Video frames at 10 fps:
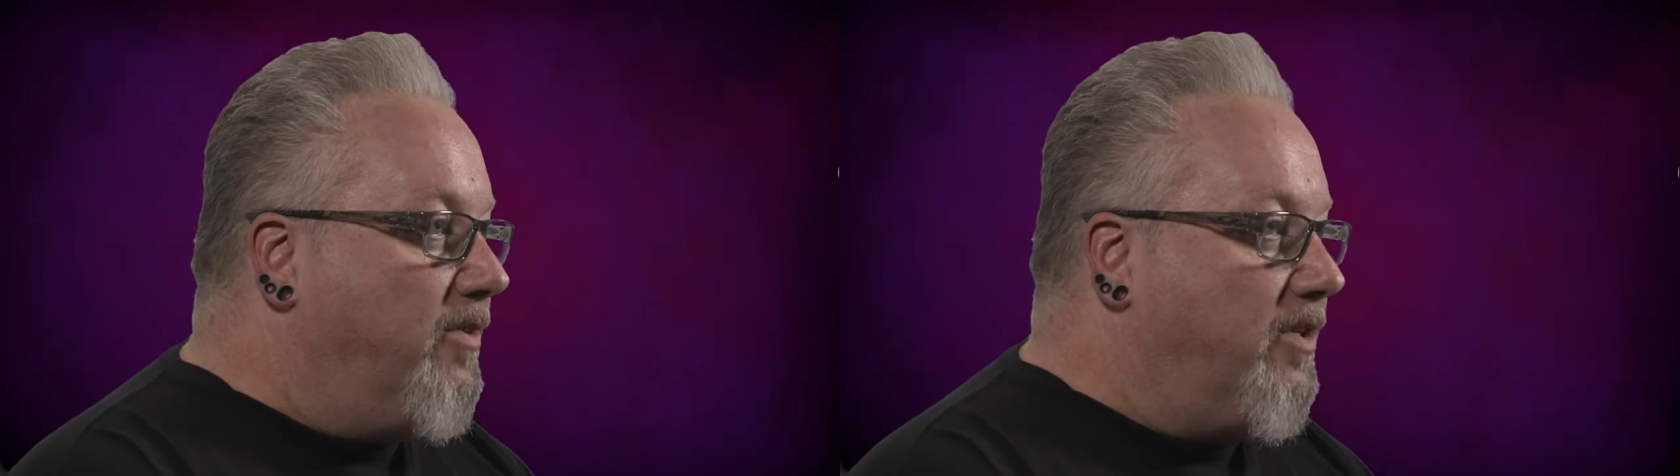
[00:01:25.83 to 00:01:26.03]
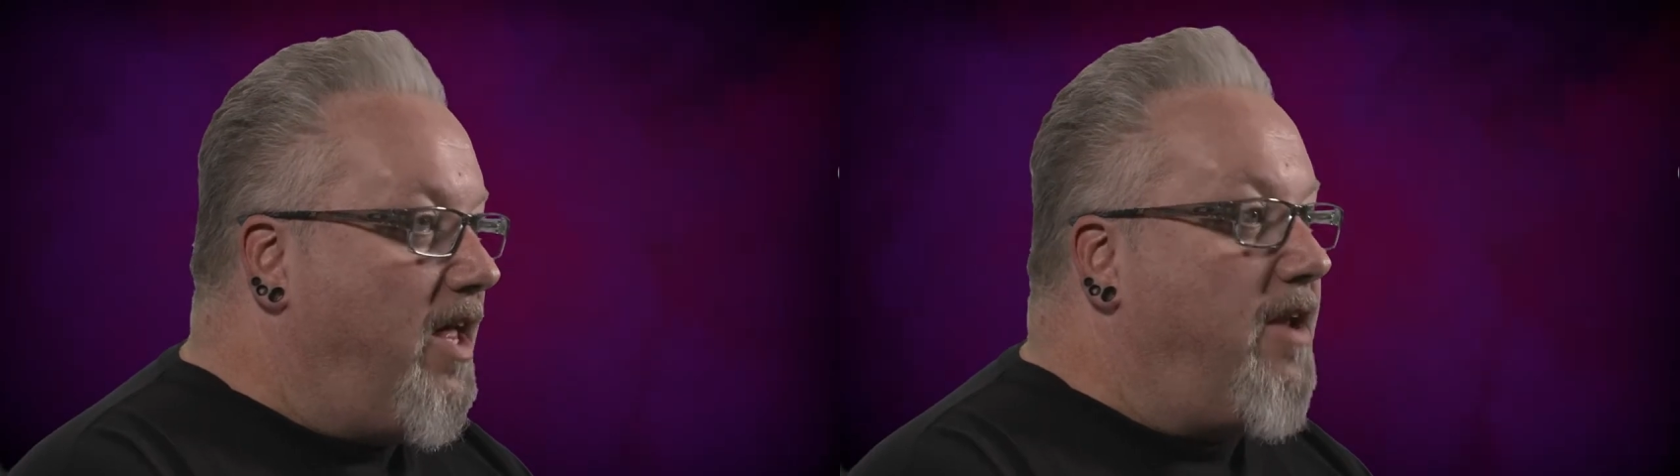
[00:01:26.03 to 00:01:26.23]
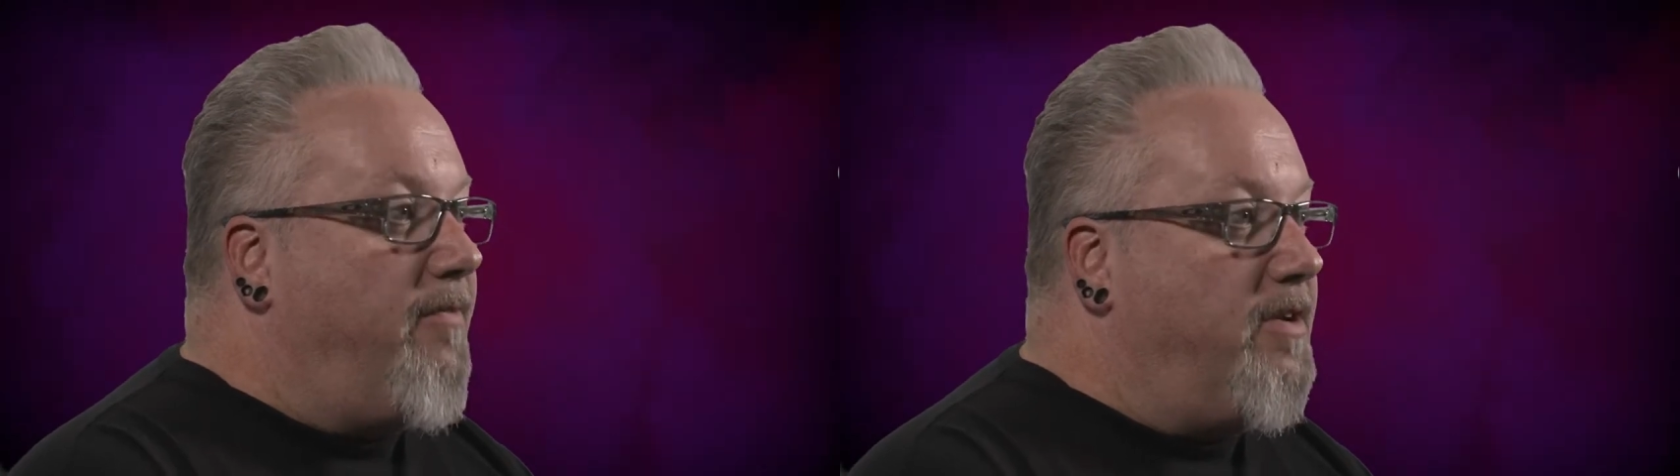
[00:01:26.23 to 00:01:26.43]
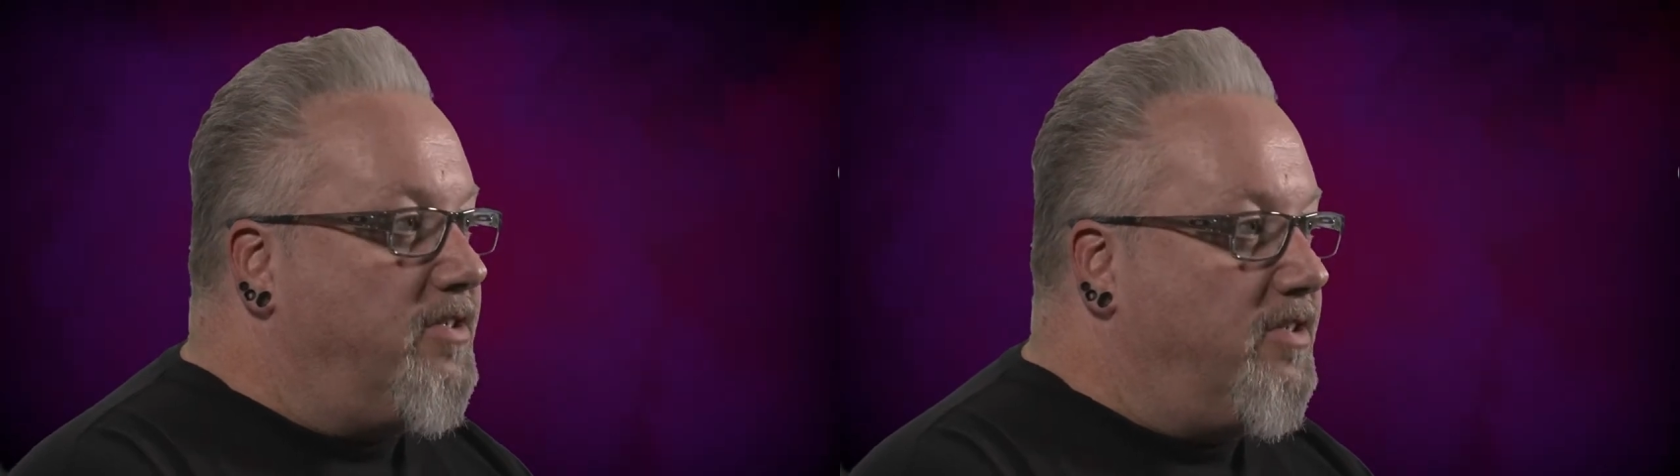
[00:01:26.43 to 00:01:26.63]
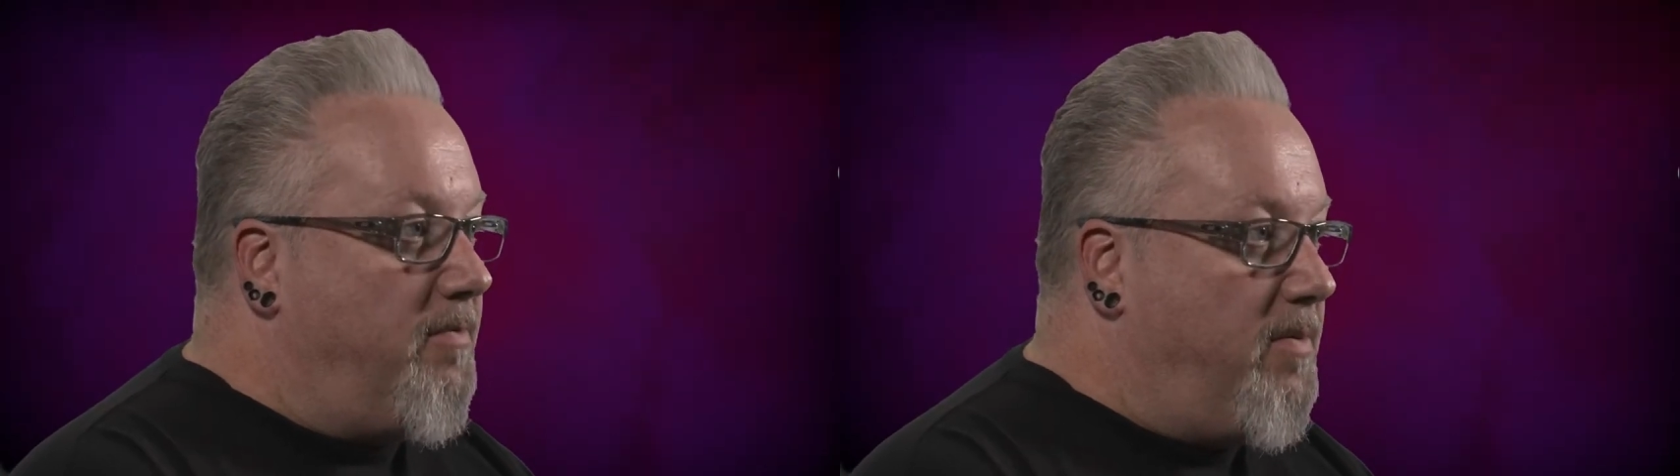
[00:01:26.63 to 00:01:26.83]
there's a lot of
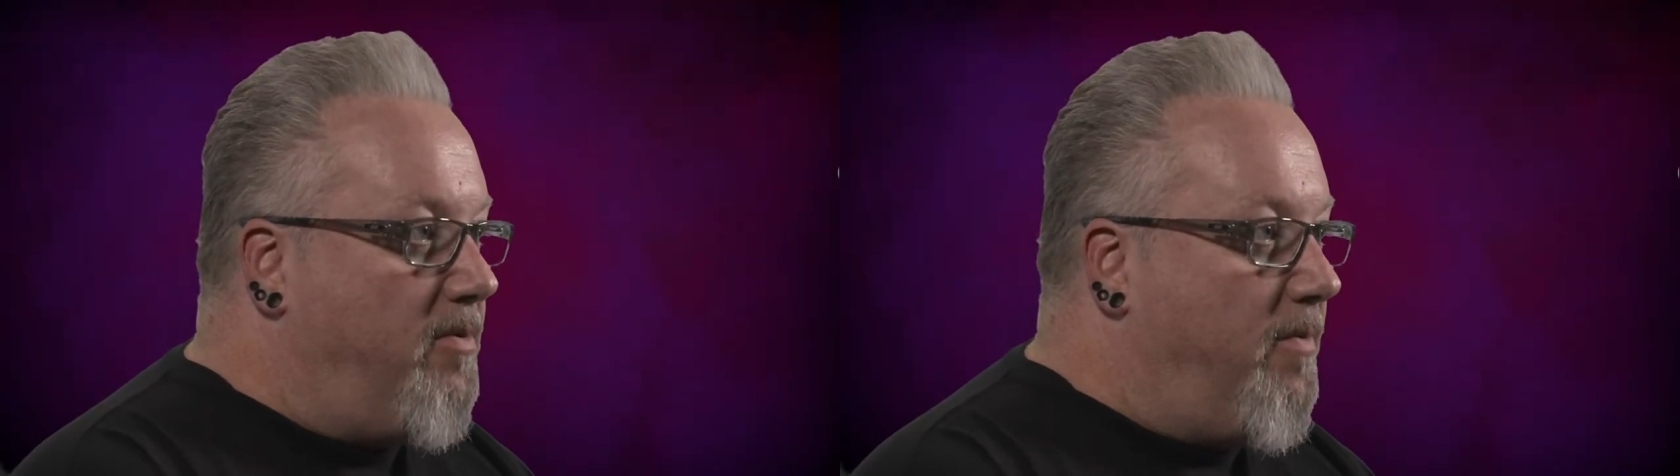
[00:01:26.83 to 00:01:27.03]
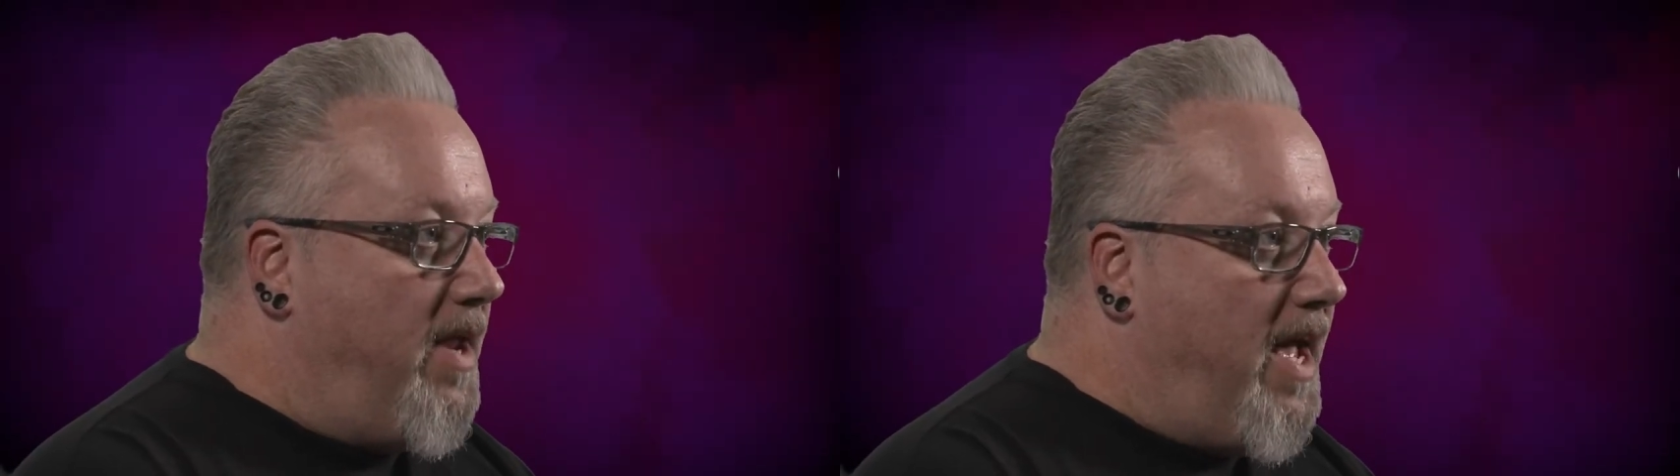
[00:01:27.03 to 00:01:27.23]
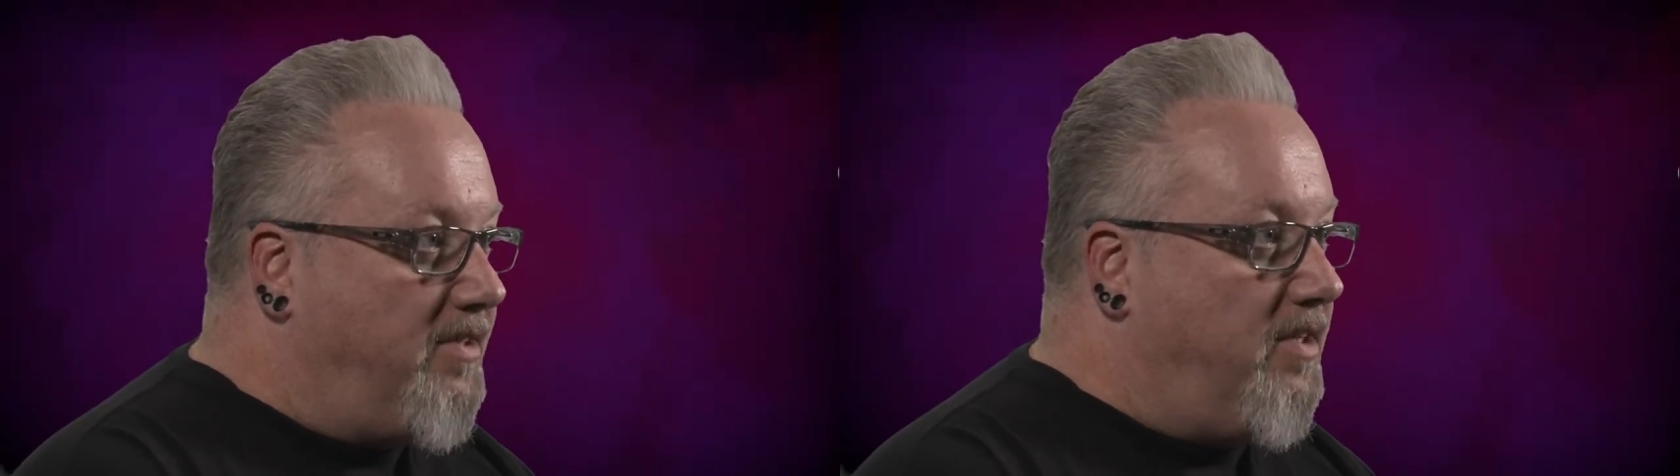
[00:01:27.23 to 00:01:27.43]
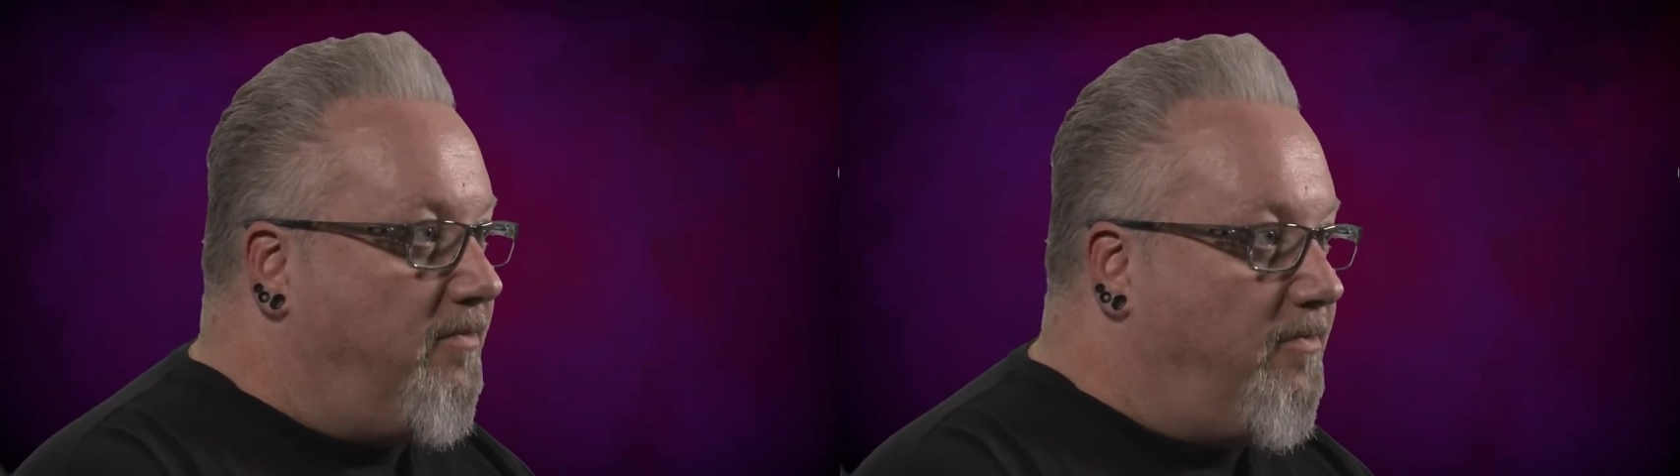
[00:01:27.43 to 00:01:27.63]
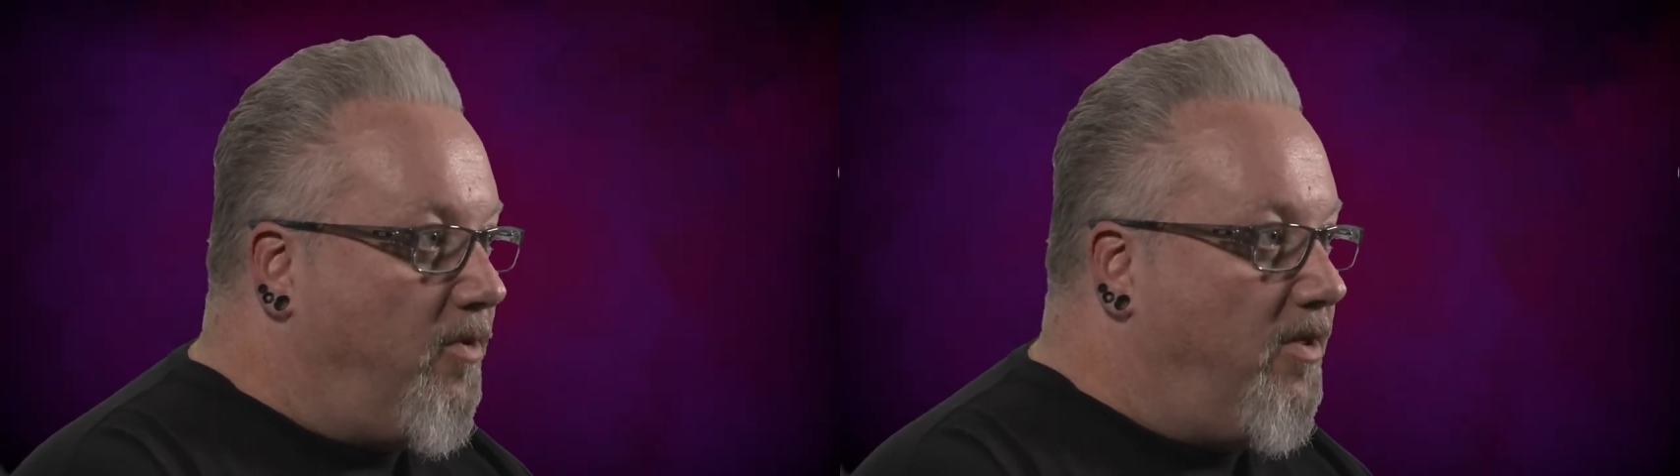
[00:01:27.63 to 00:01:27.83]
features that people have been
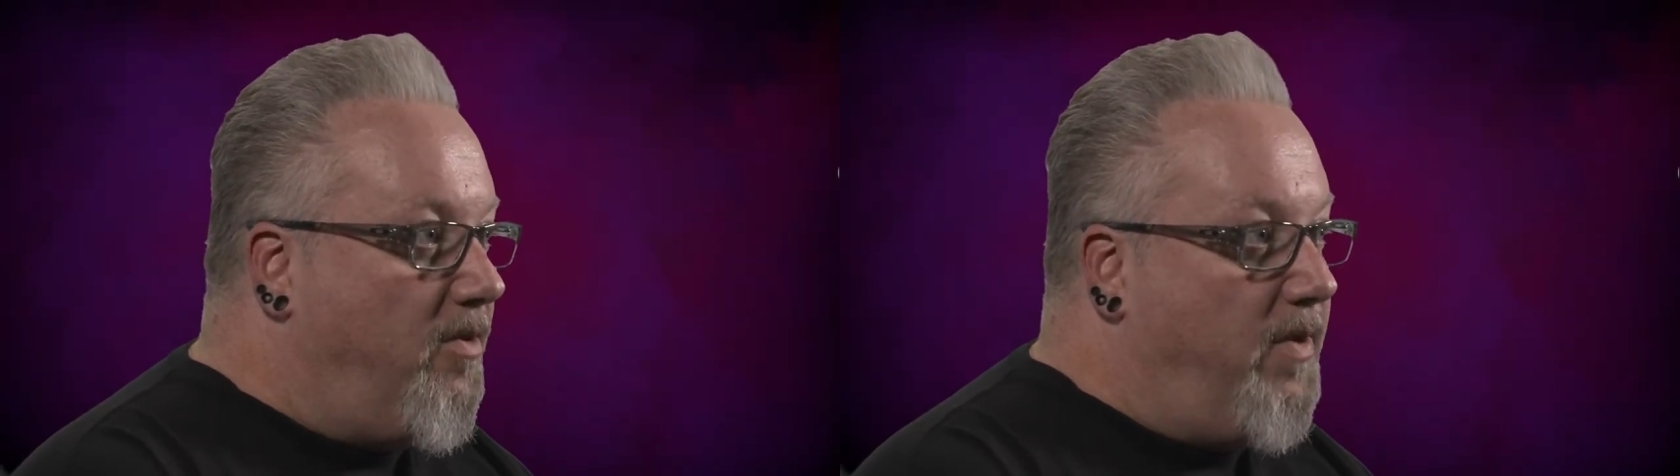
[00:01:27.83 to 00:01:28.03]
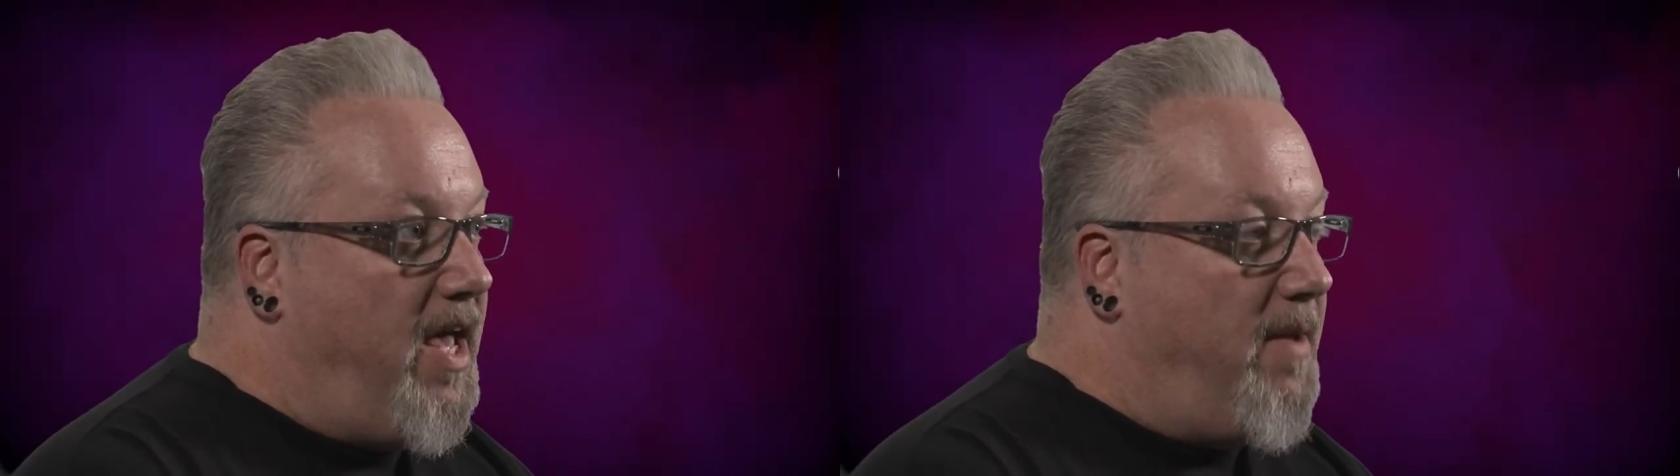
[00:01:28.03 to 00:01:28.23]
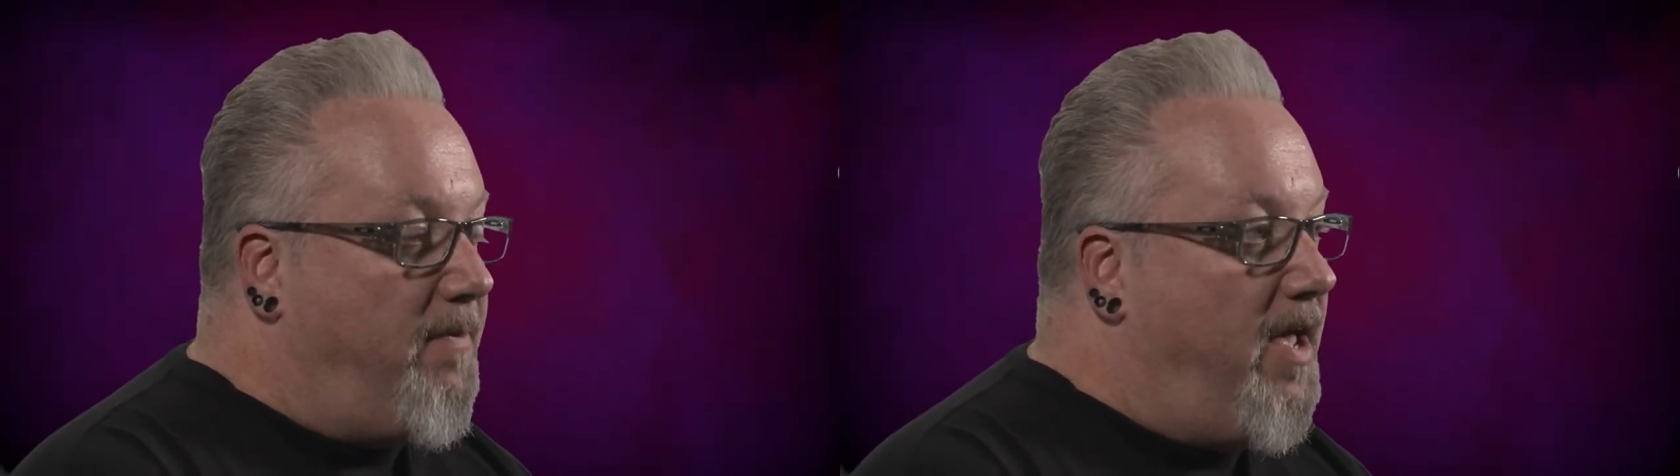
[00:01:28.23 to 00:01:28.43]
asking for that we had